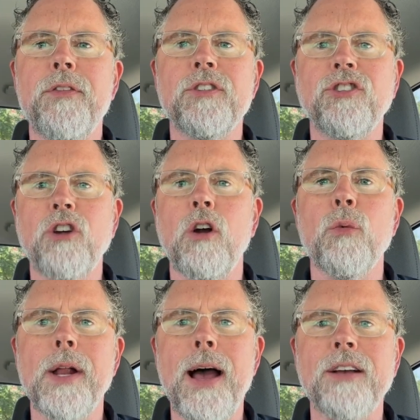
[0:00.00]
at the start
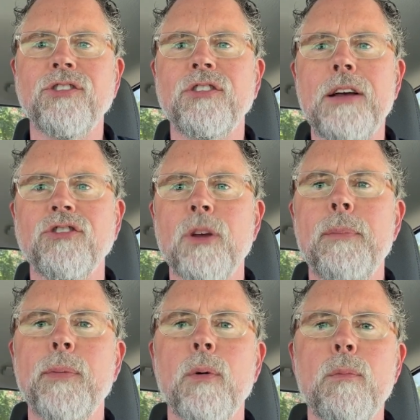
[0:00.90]
when I asked how some
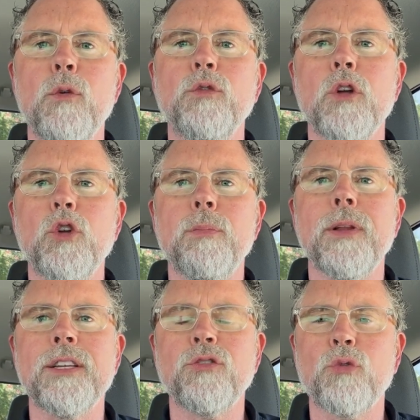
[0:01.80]
people move to a new
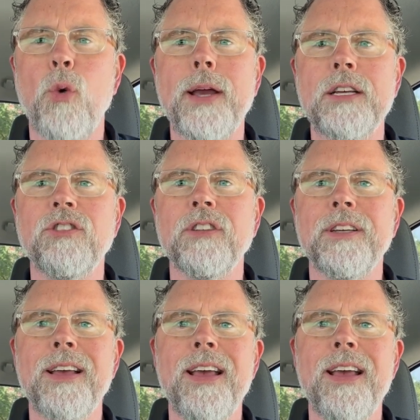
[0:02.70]
place quite easily?